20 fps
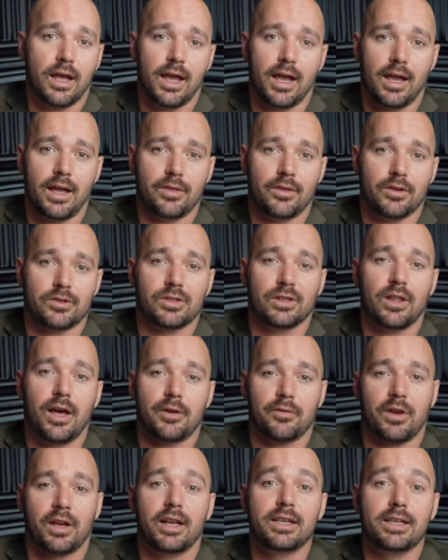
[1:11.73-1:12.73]
And there's a
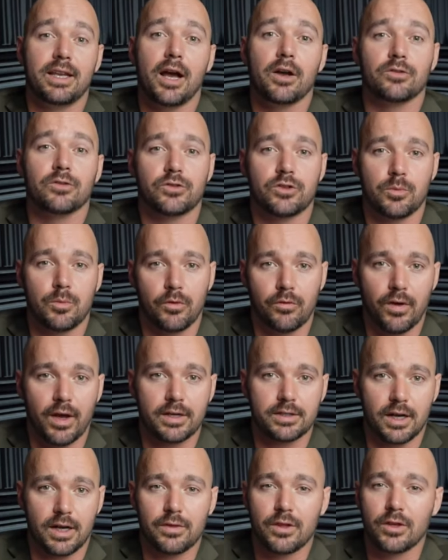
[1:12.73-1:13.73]
lot of kind of downstream
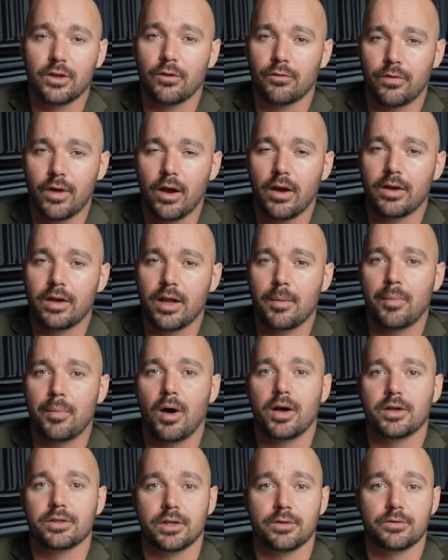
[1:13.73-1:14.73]
effects that I think are very net
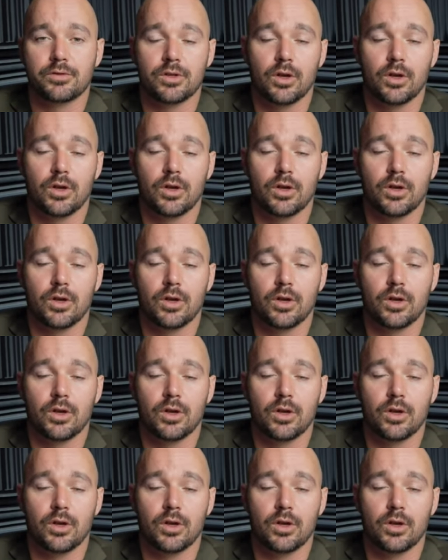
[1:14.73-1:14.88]
positive.